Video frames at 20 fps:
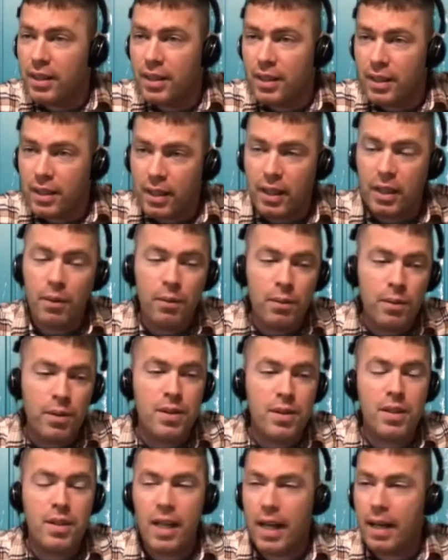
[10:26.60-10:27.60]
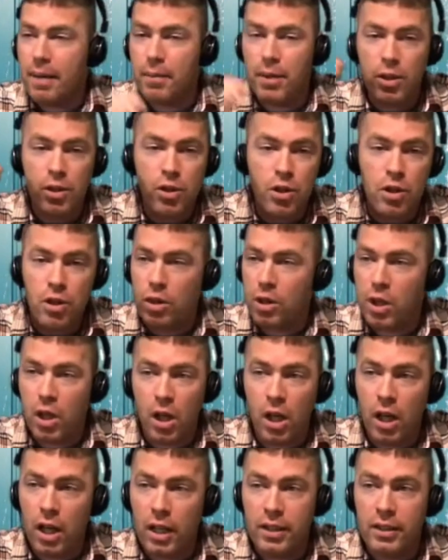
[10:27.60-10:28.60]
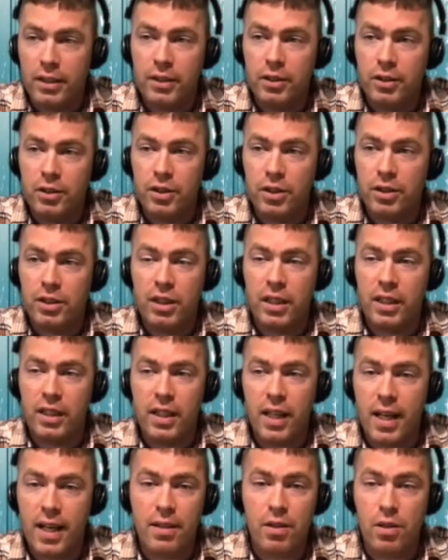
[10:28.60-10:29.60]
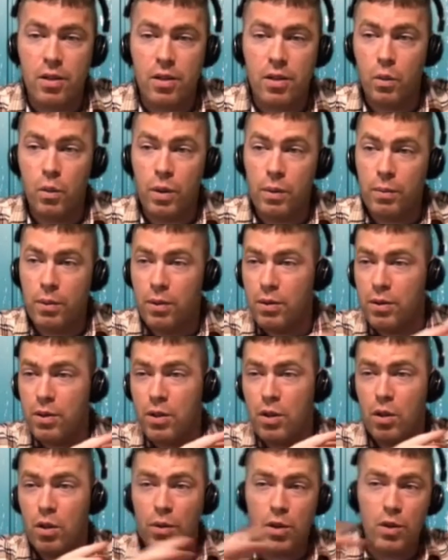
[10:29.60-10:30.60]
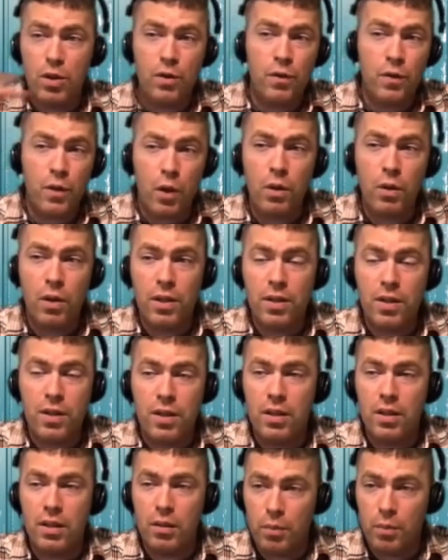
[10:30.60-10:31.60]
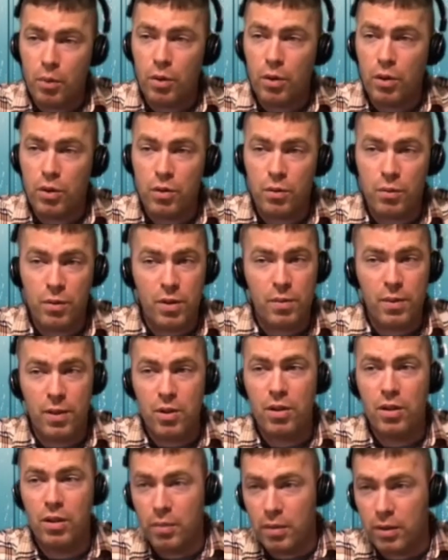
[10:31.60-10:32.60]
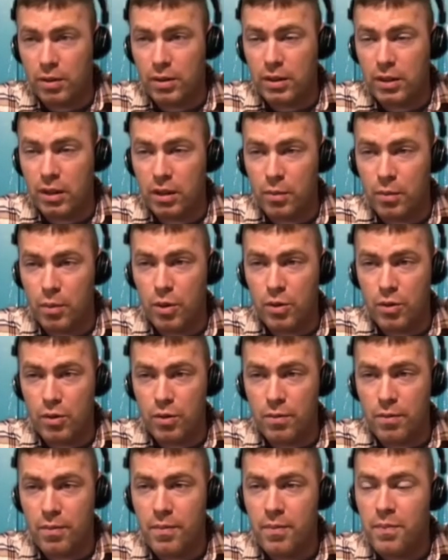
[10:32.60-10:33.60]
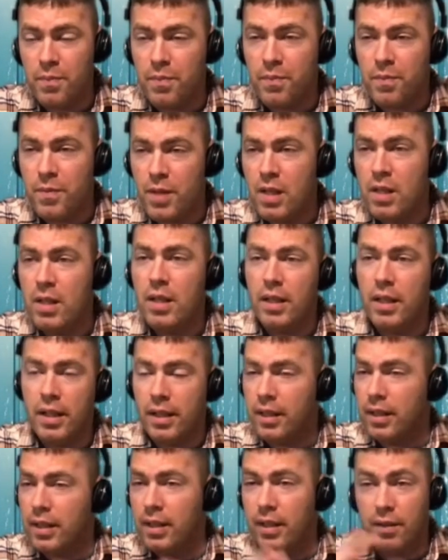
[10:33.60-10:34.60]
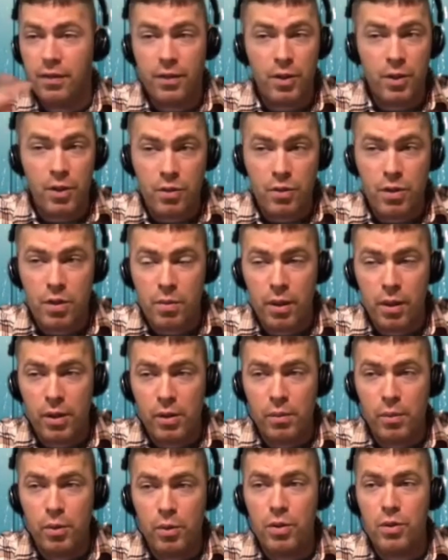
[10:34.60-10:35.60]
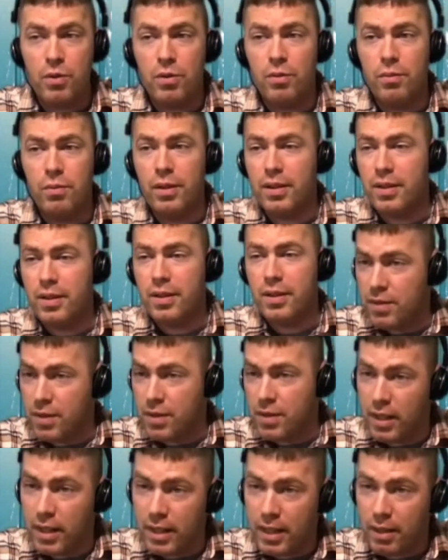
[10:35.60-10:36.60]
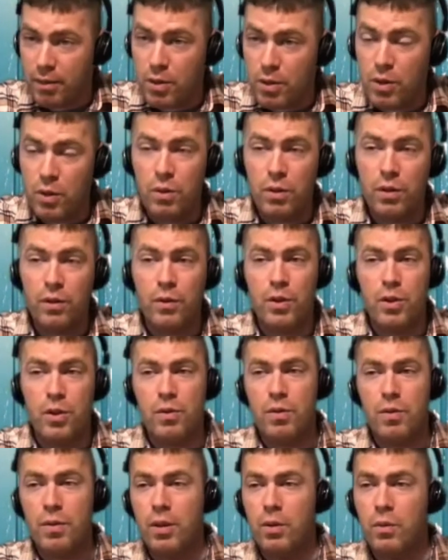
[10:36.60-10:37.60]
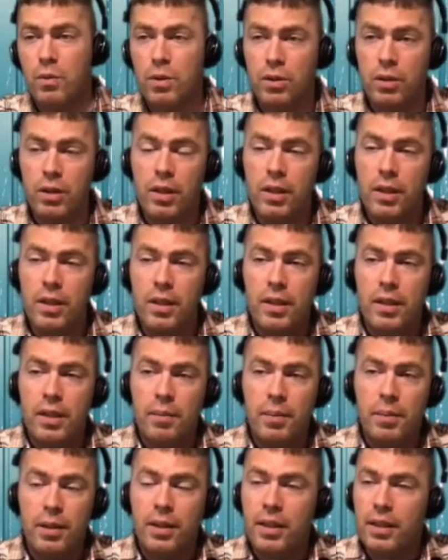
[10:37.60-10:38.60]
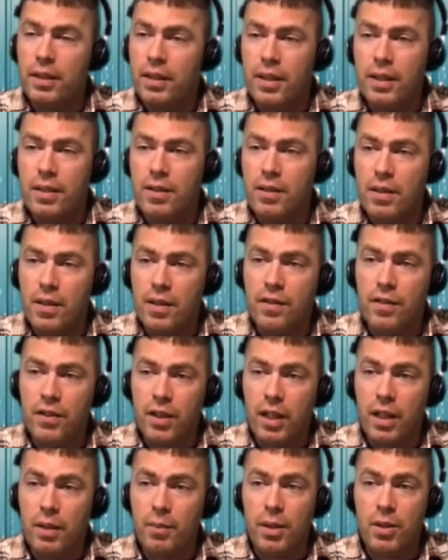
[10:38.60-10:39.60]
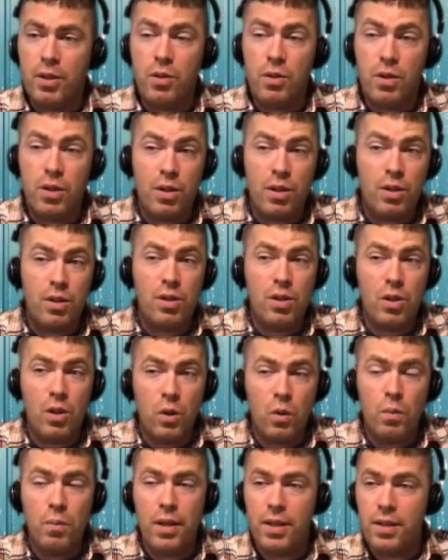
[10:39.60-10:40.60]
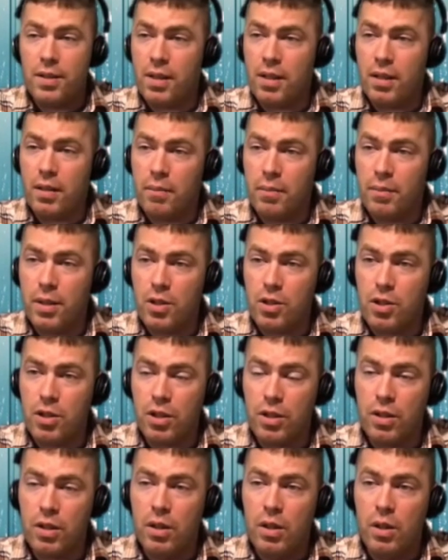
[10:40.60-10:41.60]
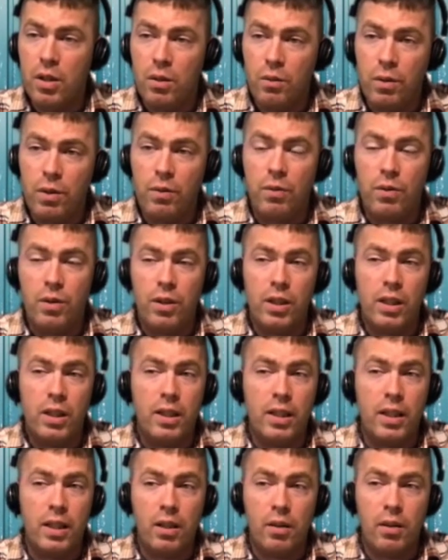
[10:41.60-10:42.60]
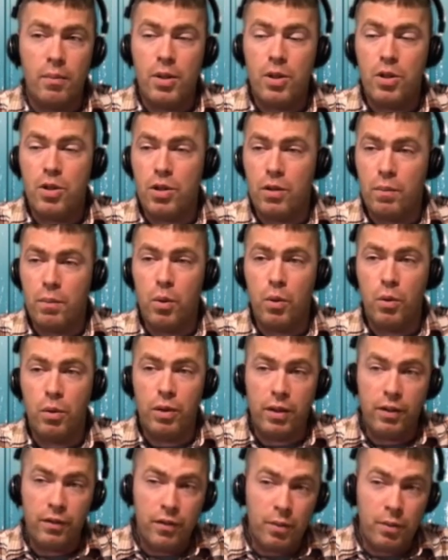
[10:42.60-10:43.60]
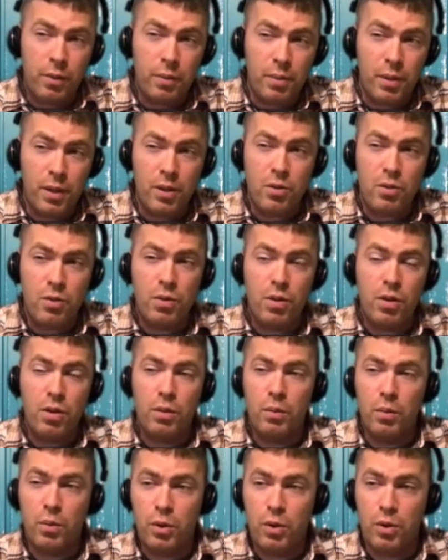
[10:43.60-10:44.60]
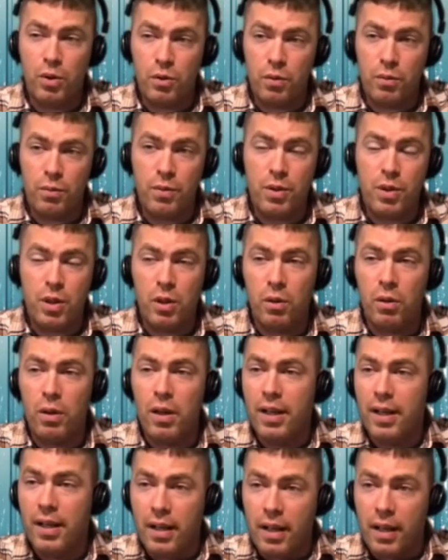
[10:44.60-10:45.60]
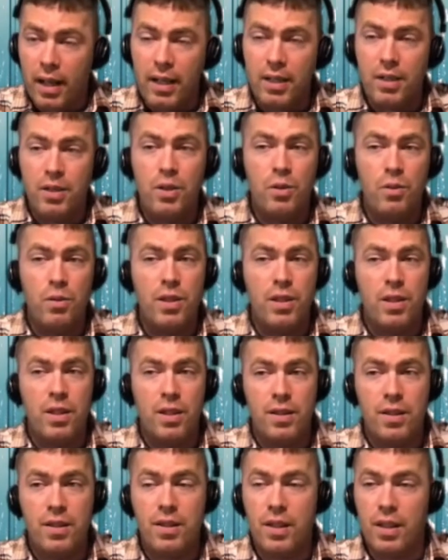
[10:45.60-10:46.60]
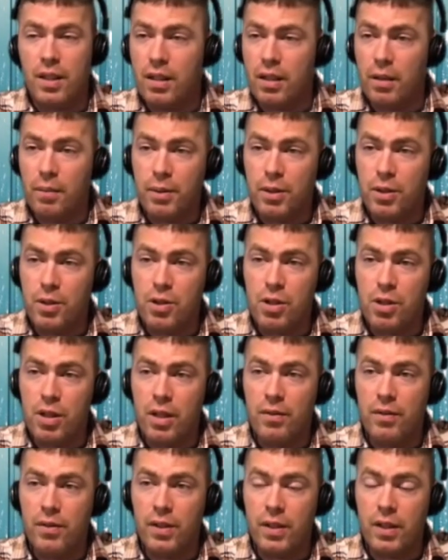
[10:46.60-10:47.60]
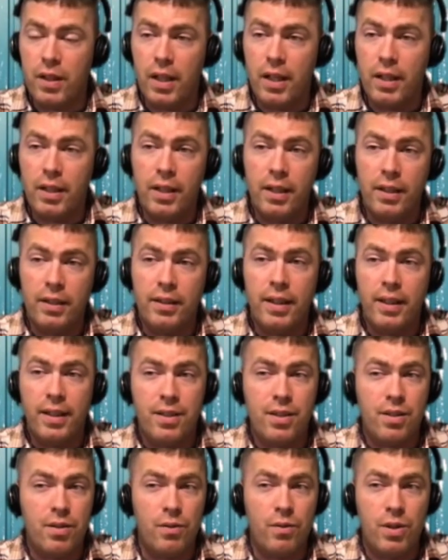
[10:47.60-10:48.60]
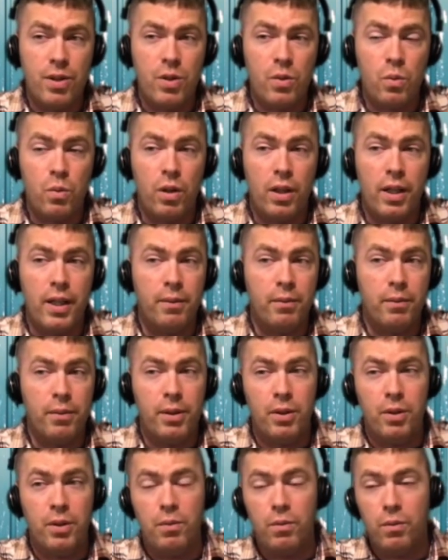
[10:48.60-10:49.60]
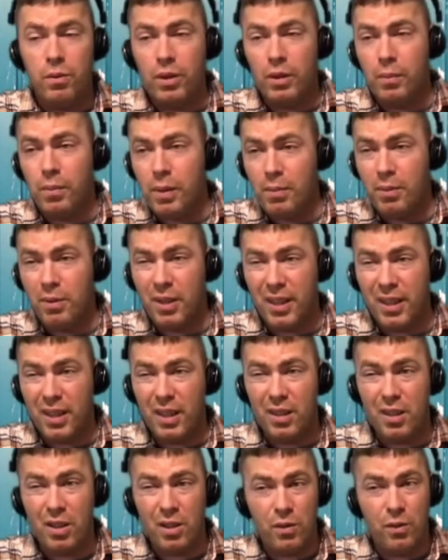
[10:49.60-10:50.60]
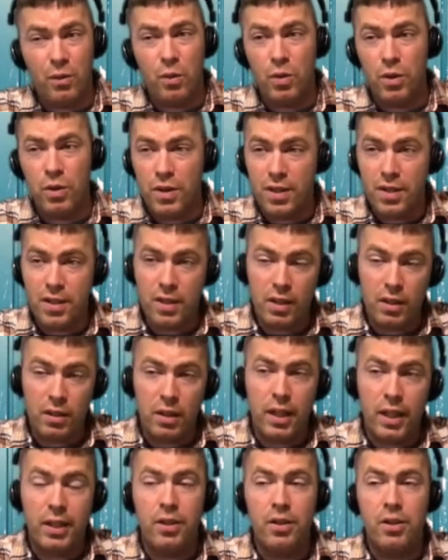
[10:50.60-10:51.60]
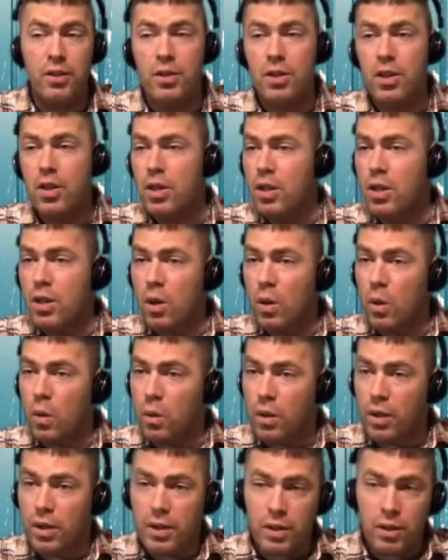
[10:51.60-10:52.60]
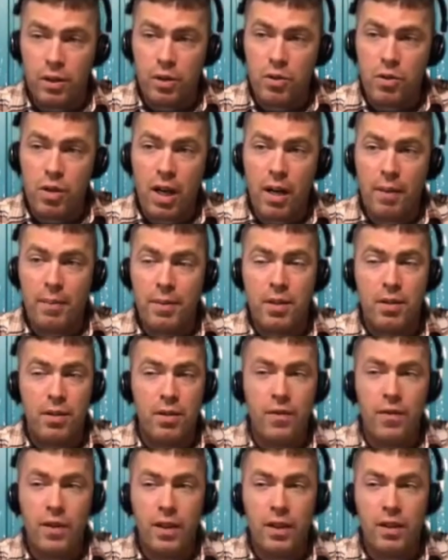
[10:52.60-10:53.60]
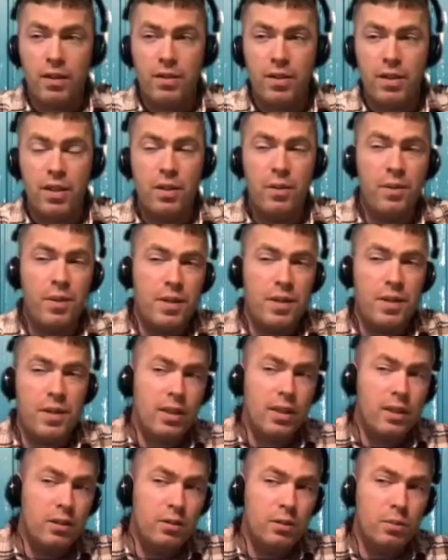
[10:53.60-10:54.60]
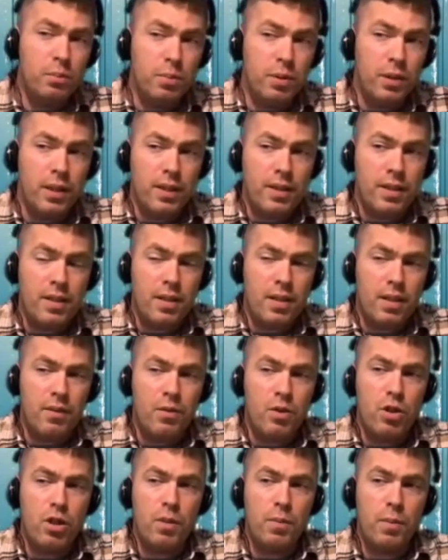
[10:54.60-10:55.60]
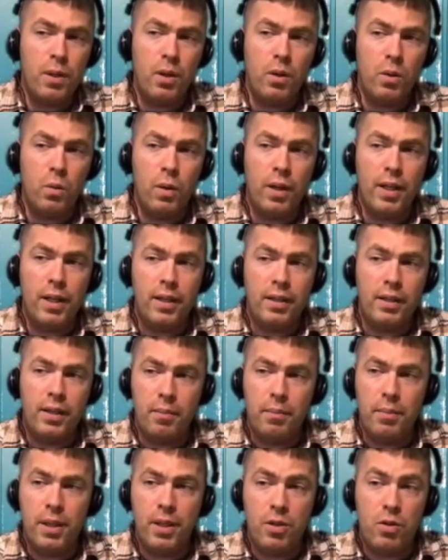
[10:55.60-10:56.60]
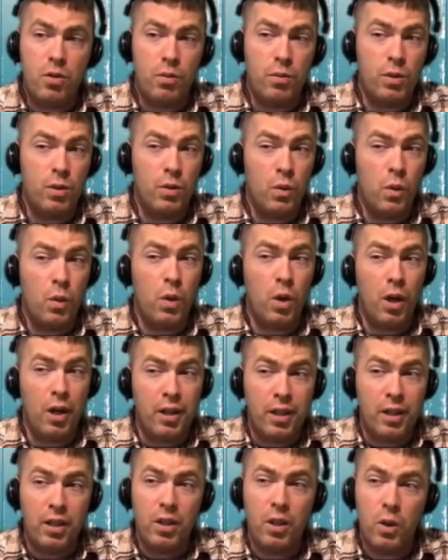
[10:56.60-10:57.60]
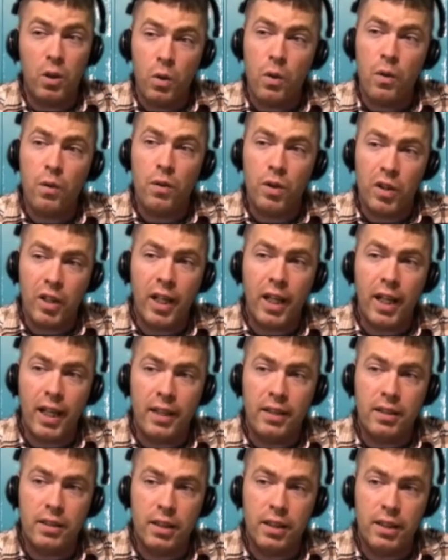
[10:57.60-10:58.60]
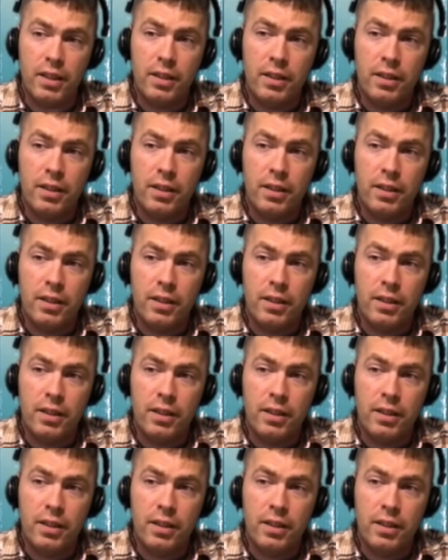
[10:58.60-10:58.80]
It was that much, you're gone, just like that. So we put so much focus in the boardroom, especially in the military boardroom and in the first responder boardroom, because I've seen that now too in the first responder world. But then they forget about you because it's so based on mission. We really need to get our mission pouring from the bedroom to the boardroom. So I do see it sync up each and every day. And that's the reason why when the people that get the divorces and the letters or adultery happens or anything else, it was little bits of chipping away at the bedroom, and you thought it could go over and handle it.